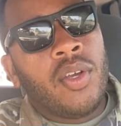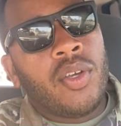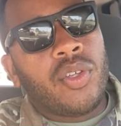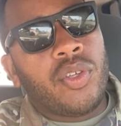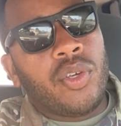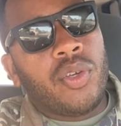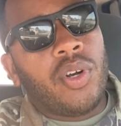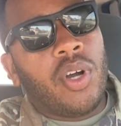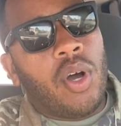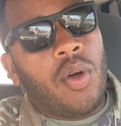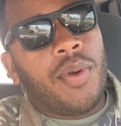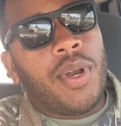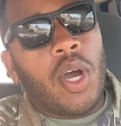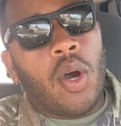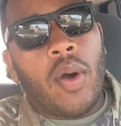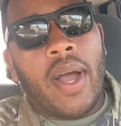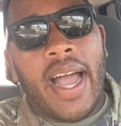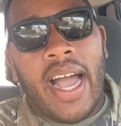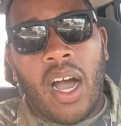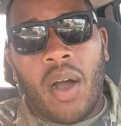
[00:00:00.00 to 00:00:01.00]
You don't
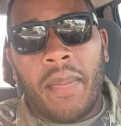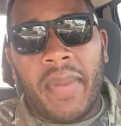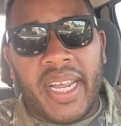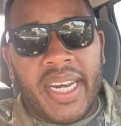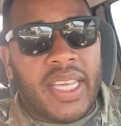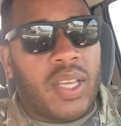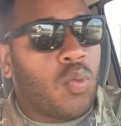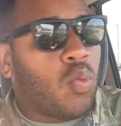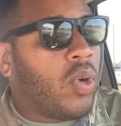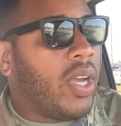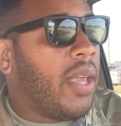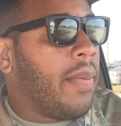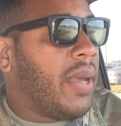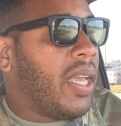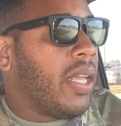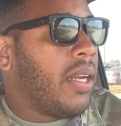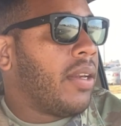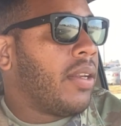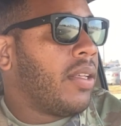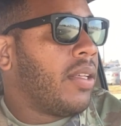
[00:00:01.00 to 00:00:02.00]
know how many
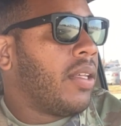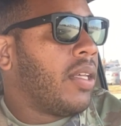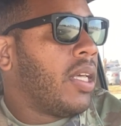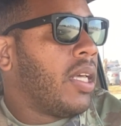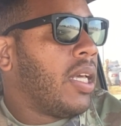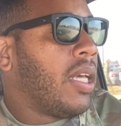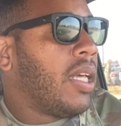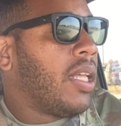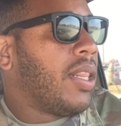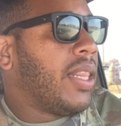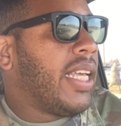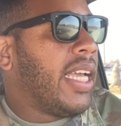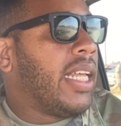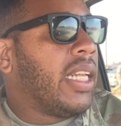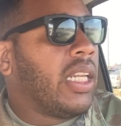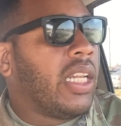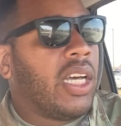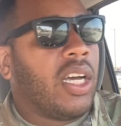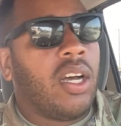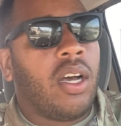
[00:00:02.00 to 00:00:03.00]
women that
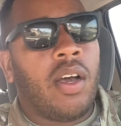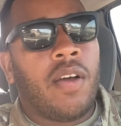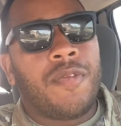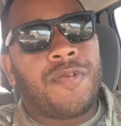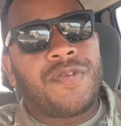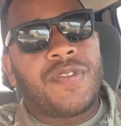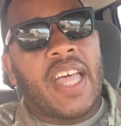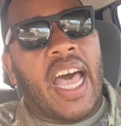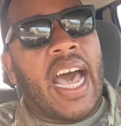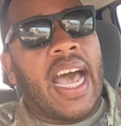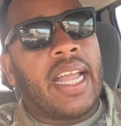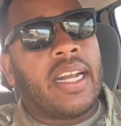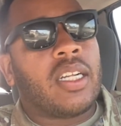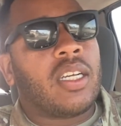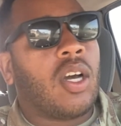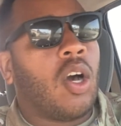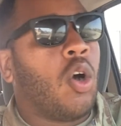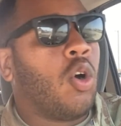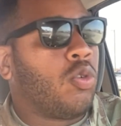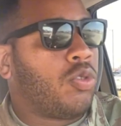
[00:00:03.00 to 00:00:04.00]
love thought
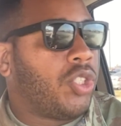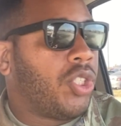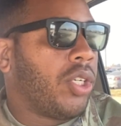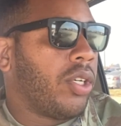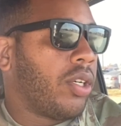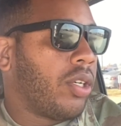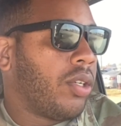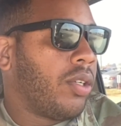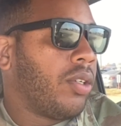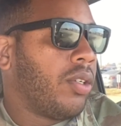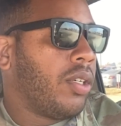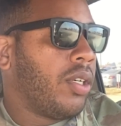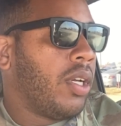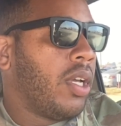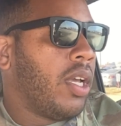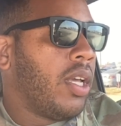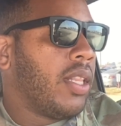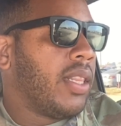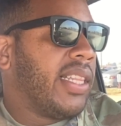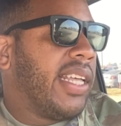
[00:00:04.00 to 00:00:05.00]
culture,
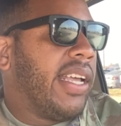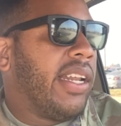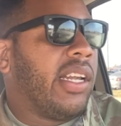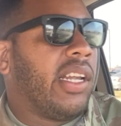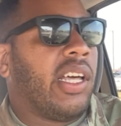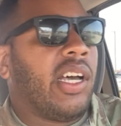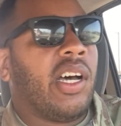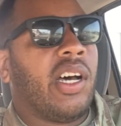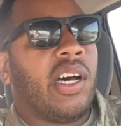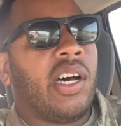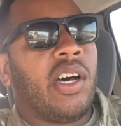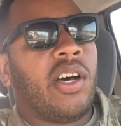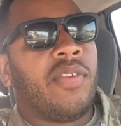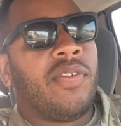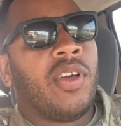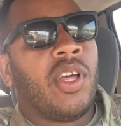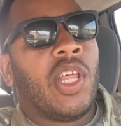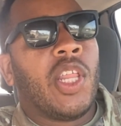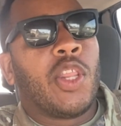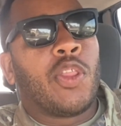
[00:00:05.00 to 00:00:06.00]
that love
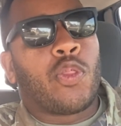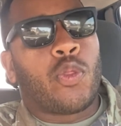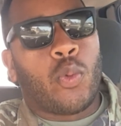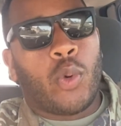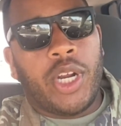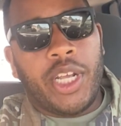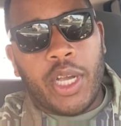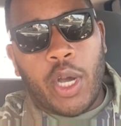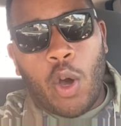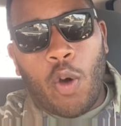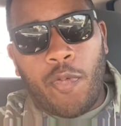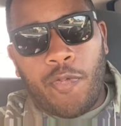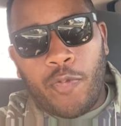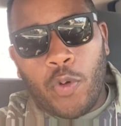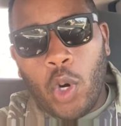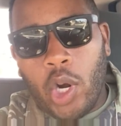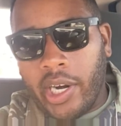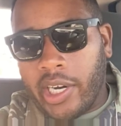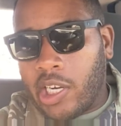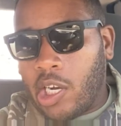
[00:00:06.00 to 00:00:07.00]

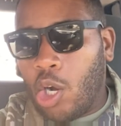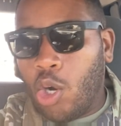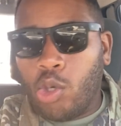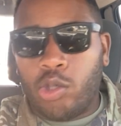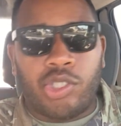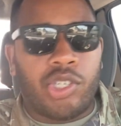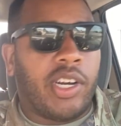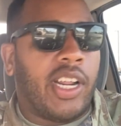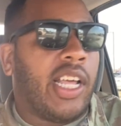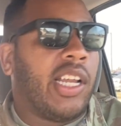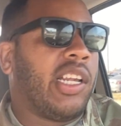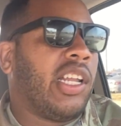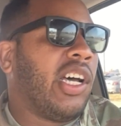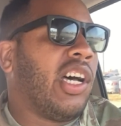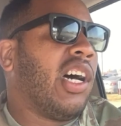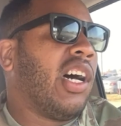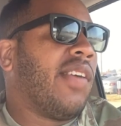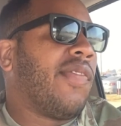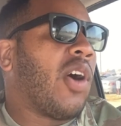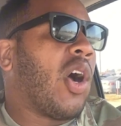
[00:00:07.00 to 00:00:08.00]
304 culture, that
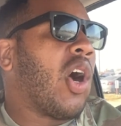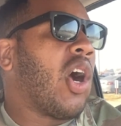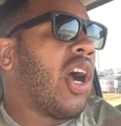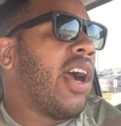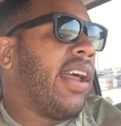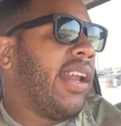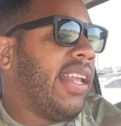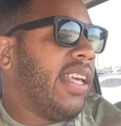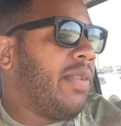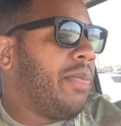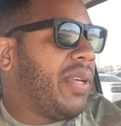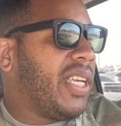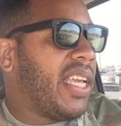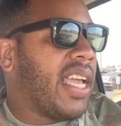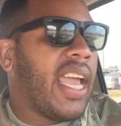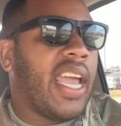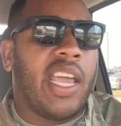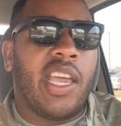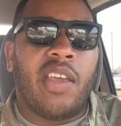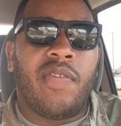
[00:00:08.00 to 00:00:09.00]
love harlot
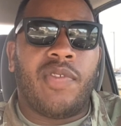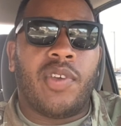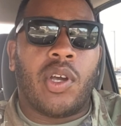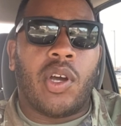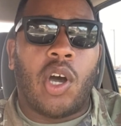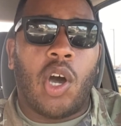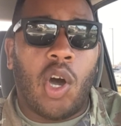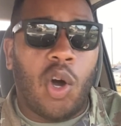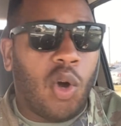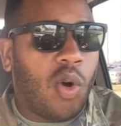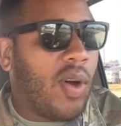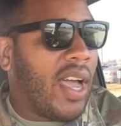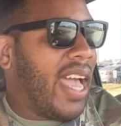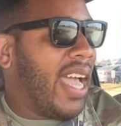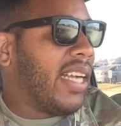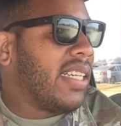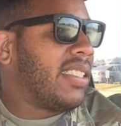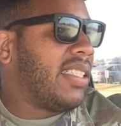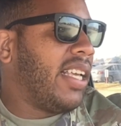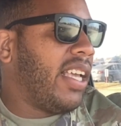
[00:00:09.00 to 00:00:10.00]
behavior, whole
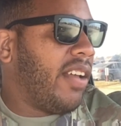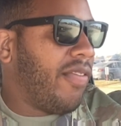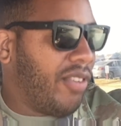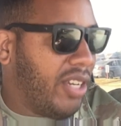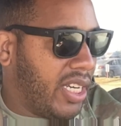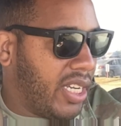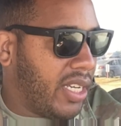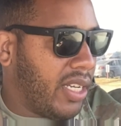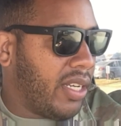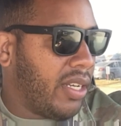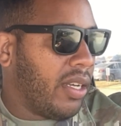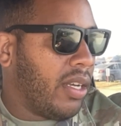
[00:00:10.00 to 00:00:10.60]
activity,